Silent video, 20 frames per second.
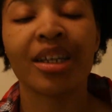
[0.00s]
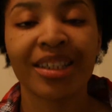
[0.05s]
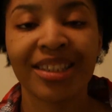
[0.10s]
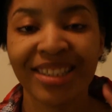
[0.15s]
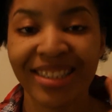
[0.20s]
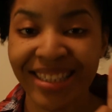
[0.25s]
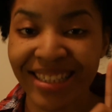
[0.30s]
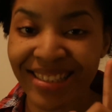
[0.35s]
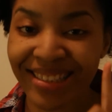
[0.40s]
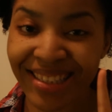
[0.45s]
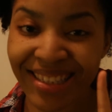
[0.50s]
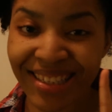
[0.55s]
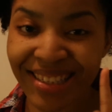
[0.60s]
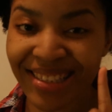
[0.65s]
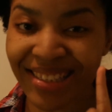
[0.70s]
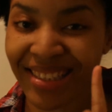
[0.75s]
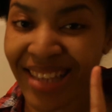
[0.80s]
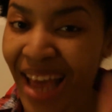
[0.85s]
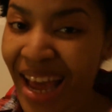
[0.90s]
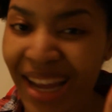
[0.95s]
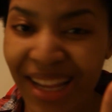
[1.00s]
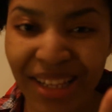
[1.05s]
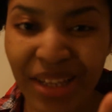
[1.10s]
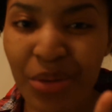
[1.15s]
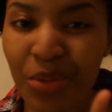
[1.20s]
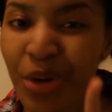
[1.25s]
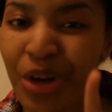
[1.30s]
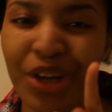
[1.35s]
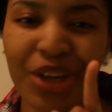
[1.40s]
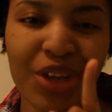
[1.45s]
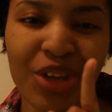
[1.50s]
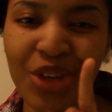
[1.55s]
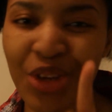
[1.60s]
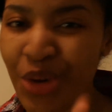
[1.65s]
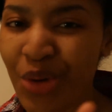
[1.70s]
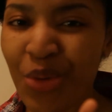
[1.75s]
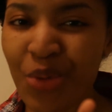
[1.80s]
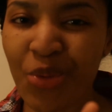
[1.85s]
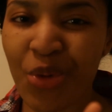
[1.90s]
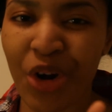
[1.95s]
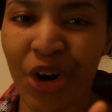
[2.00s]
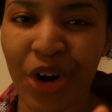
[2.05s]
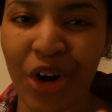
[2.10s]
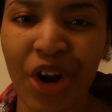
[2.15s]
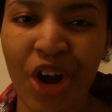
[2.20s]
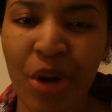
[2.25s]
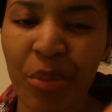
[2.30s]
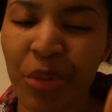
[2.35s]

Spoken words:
She's exactly what you were